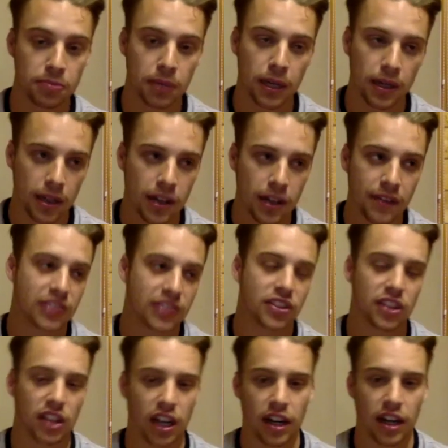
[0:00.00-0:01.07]
But that's
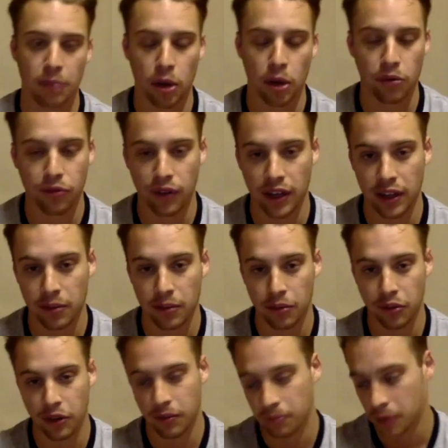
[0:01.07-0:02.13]
going to come hopefully
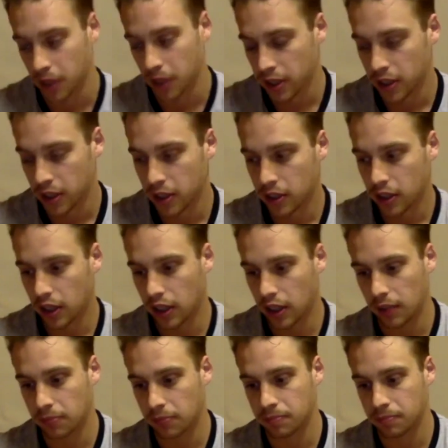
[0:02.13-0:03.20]
with him.
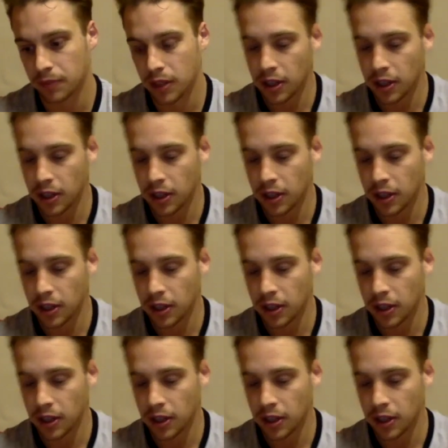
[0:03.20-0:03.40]
Um,